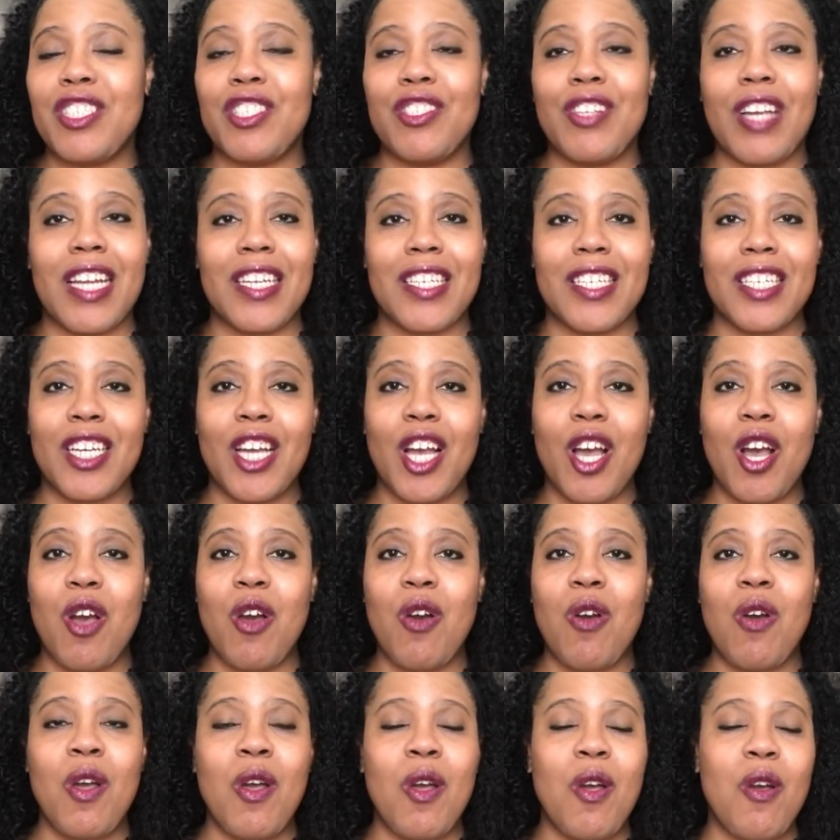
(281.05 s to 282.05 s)
She tried to
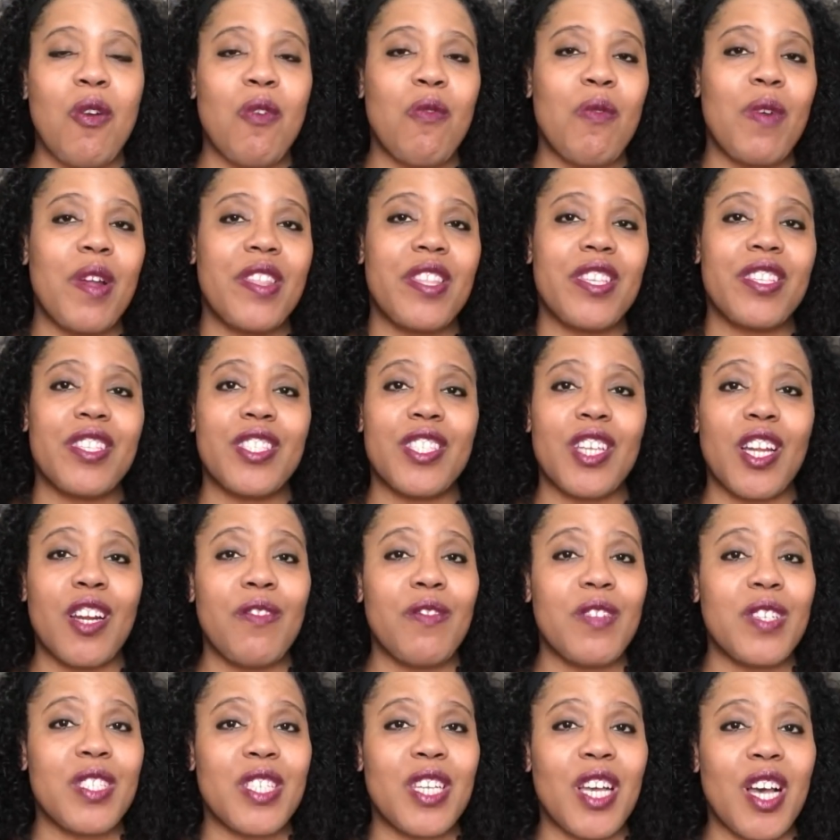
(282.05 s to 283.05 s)
go where the
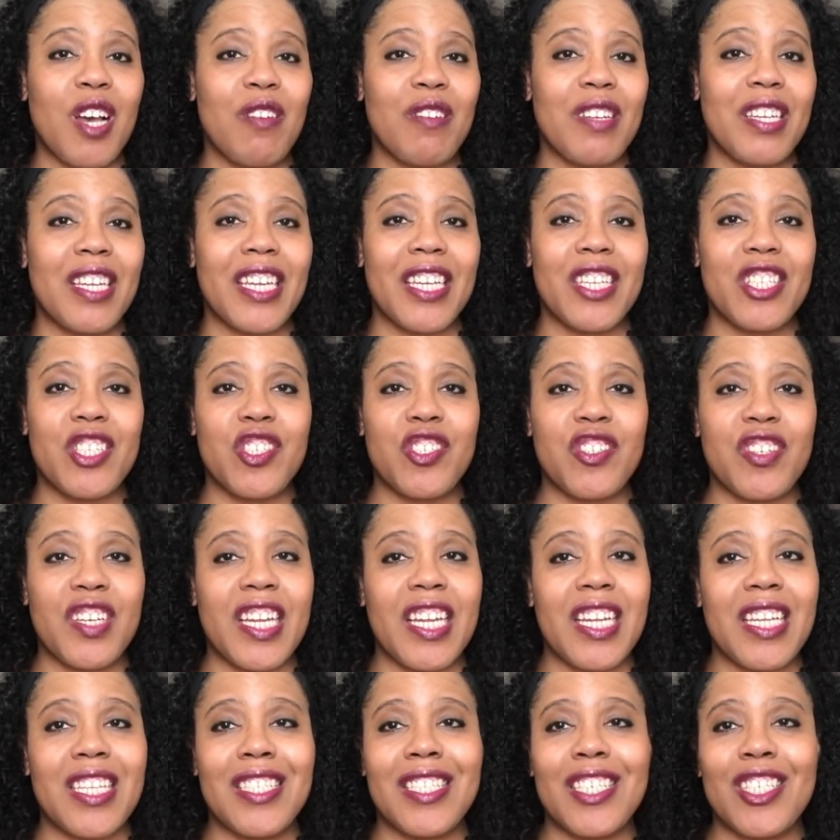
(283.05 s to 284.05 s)
servers go to get
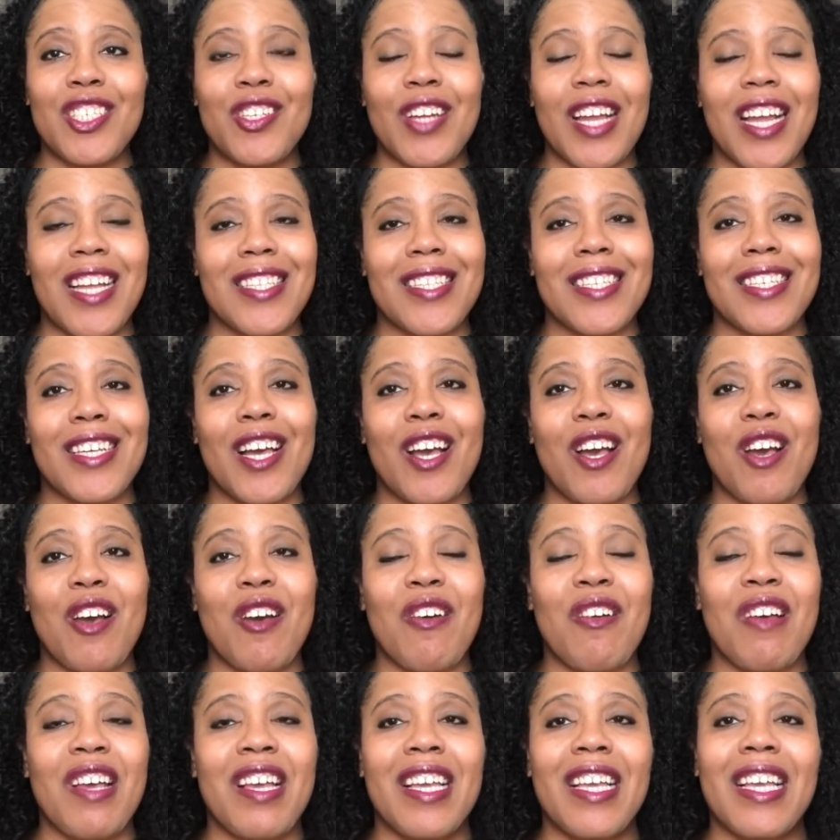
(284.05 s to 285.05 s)
drinks. She tried to
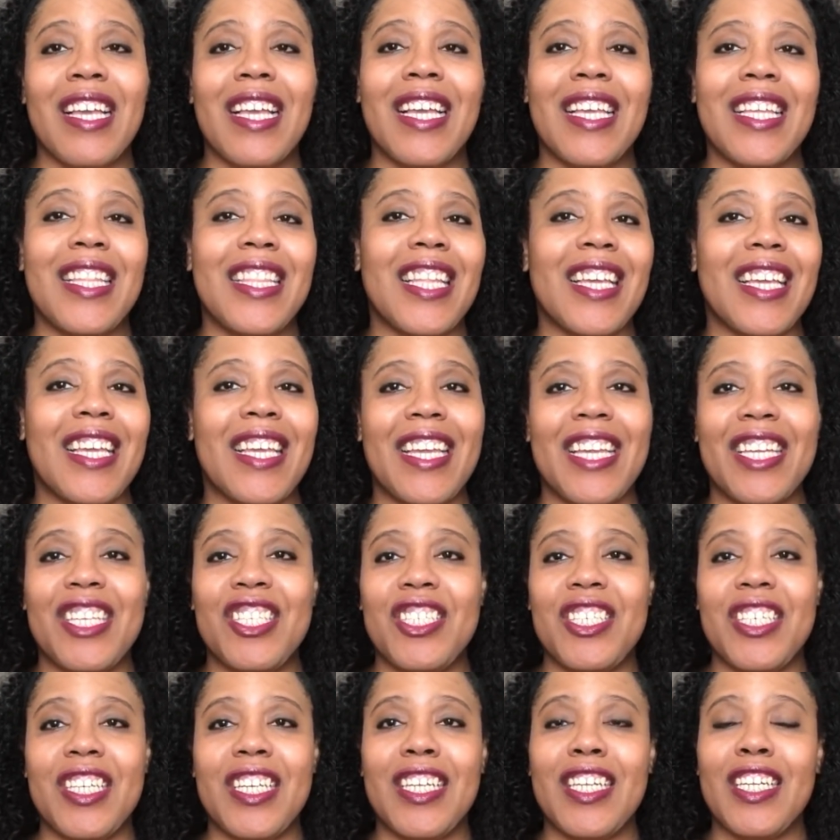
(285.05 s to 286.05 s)
go in the
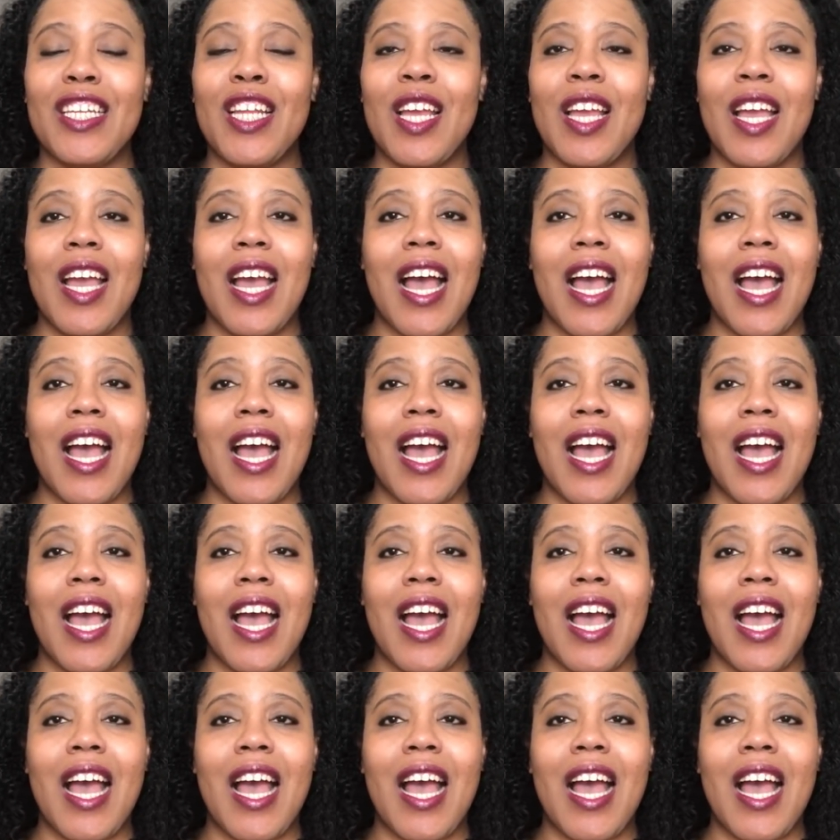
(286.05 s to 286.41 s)
kitchen.